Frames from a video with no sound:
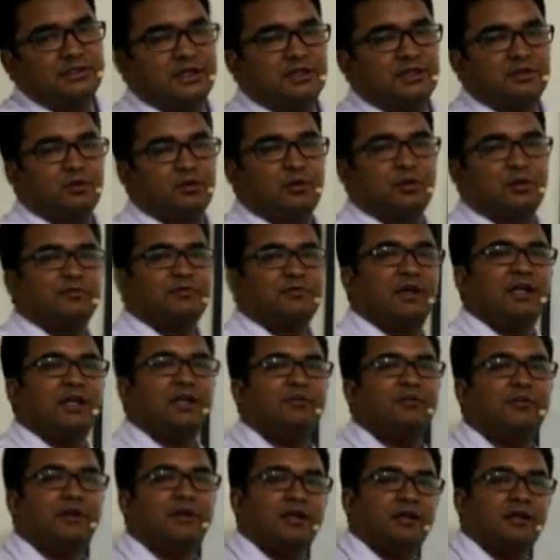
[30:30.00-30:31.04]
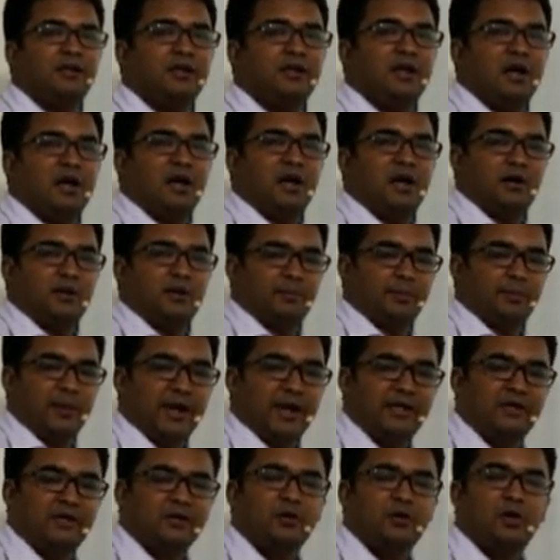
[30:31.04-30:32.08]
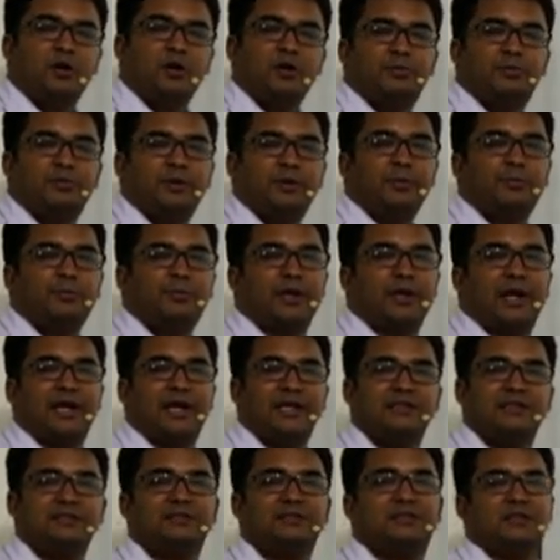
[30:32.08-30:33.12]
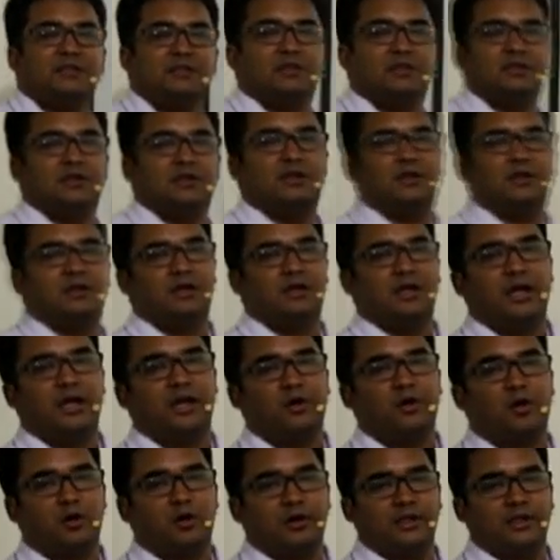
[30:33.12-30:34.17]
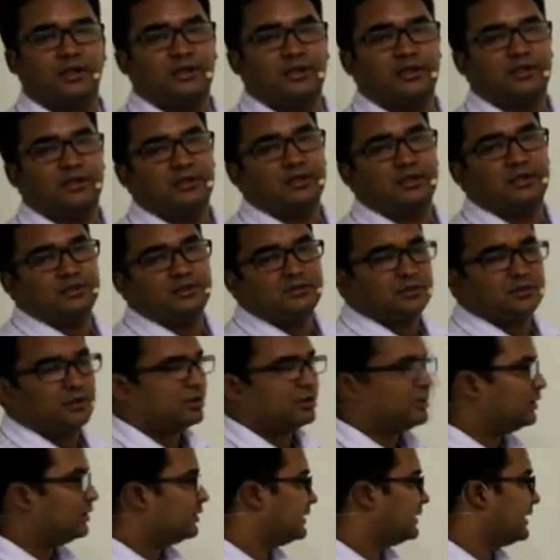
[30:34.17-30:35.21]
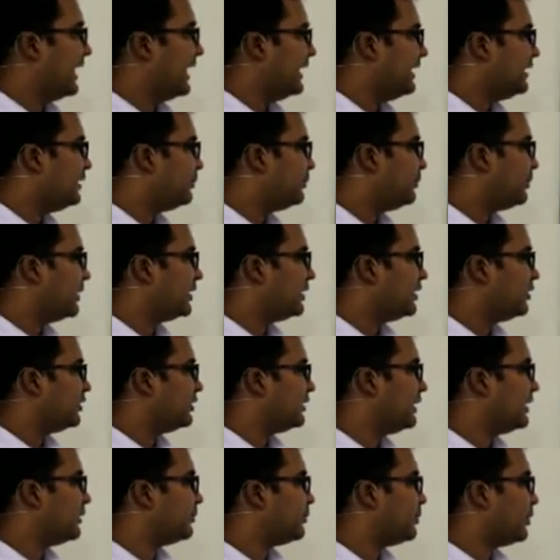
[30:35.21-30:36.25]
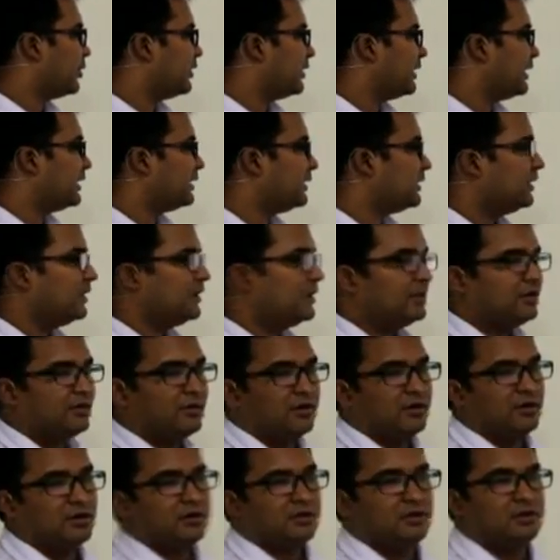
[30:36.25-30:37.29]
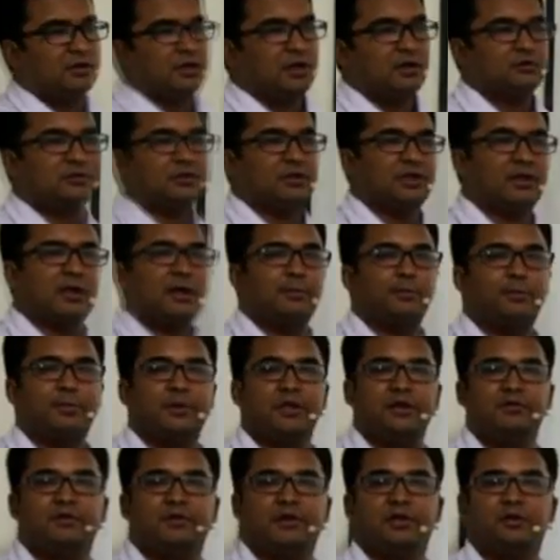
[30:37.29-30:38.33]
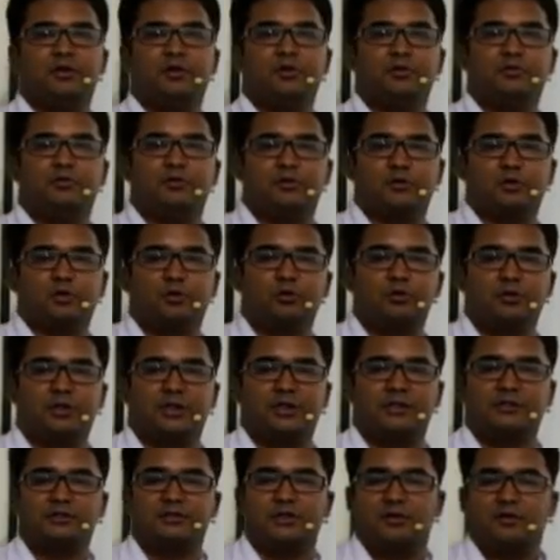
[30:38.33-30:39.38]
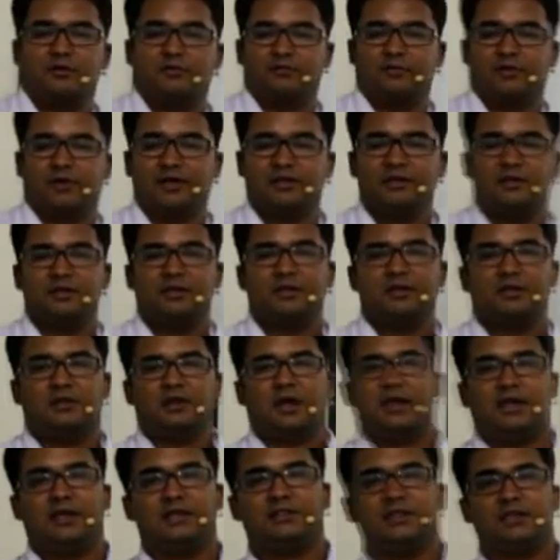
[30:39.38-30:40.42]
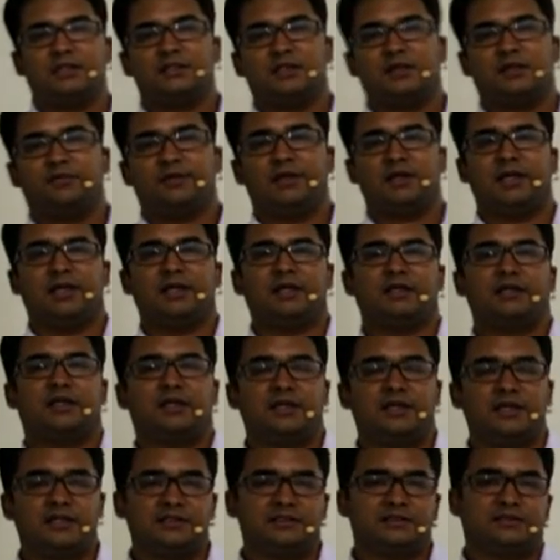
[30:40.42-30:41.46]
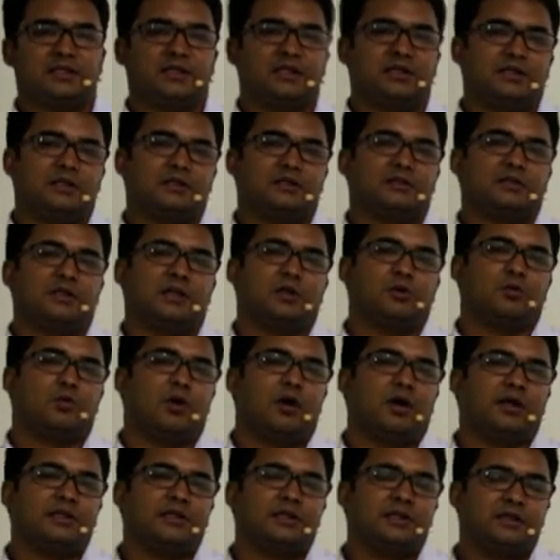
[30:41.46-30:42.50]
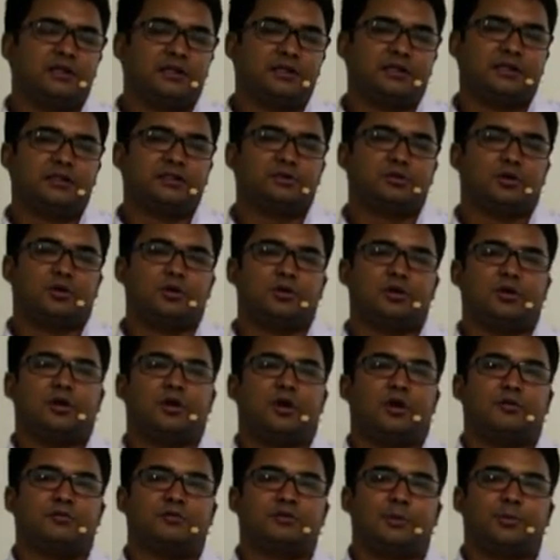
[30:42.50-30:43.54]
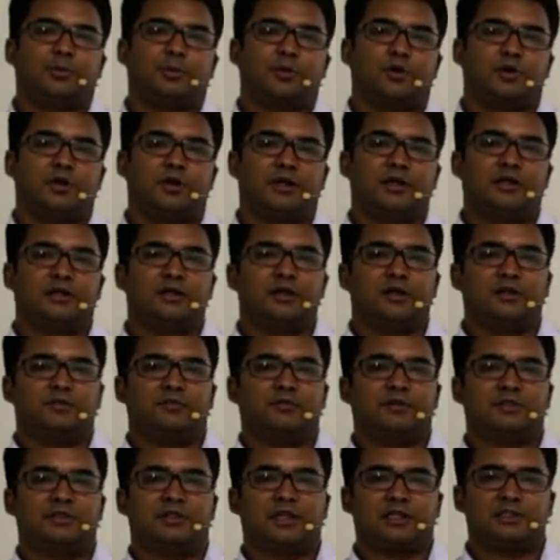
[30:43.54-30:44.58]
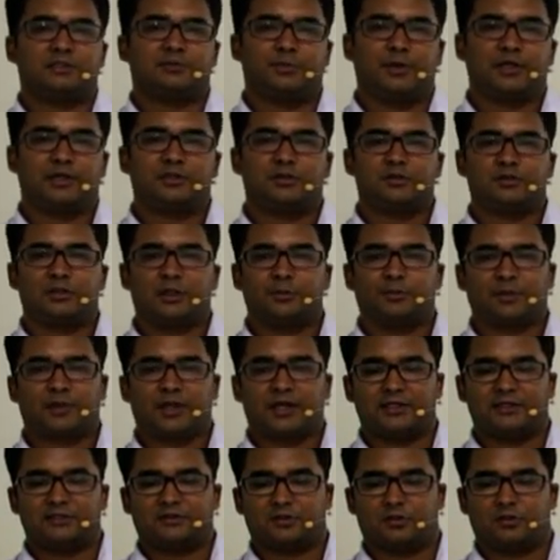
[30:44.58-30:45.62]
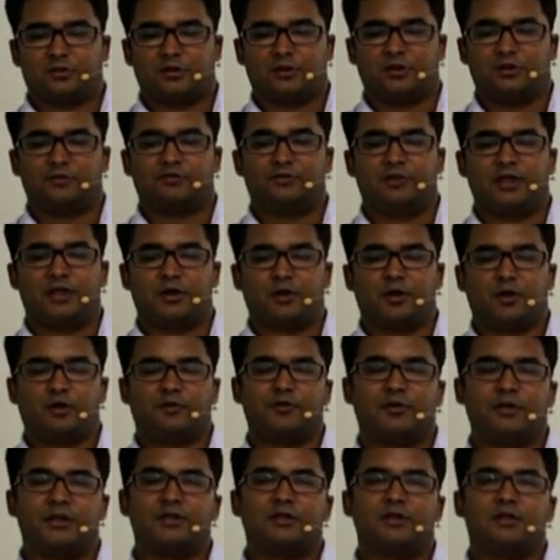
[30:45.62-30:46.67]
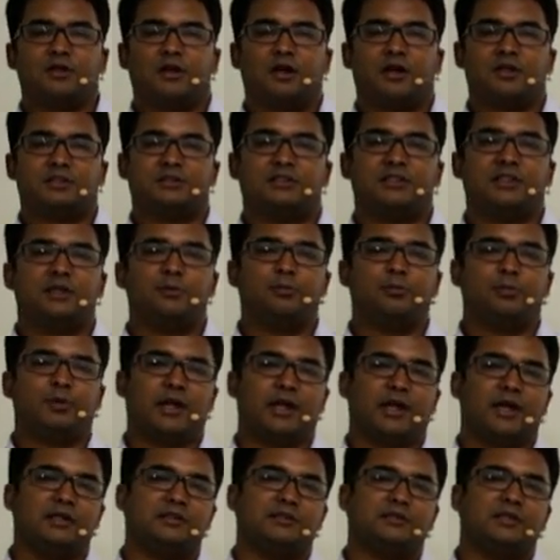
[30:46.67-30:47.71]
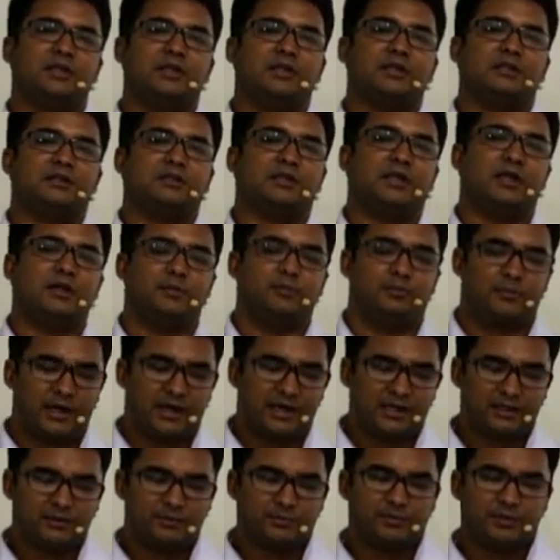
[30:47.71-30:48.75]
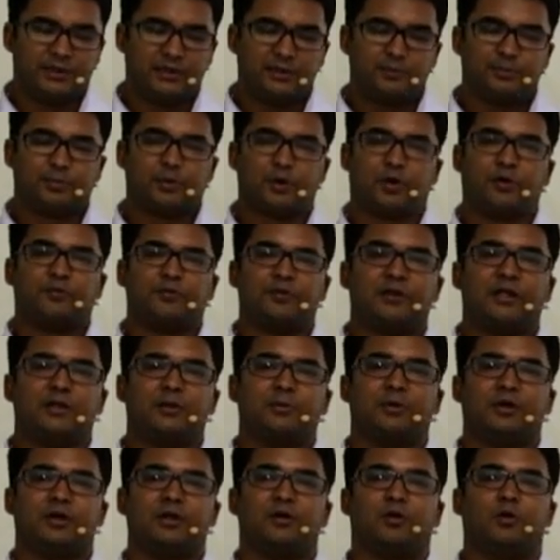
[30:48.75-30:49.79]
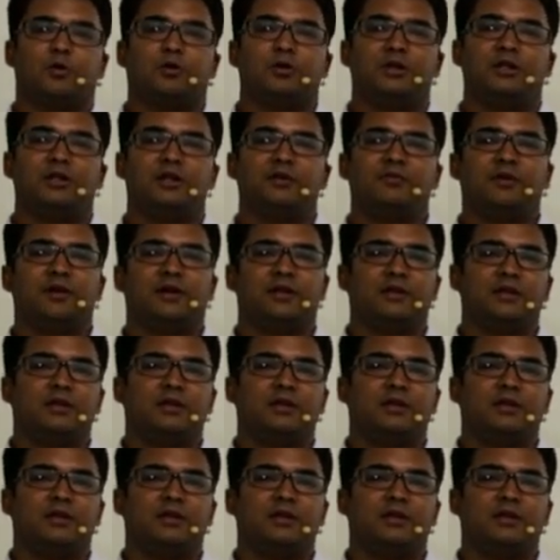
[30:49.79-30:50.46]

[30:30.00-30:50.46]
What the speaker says: which are doing very well might not be priced accordingly. So that particular product, now the company will do two things. One, either they will increase the quantity sold of the product with respect to the price. So if they are offering a cheap price, they might be profitable only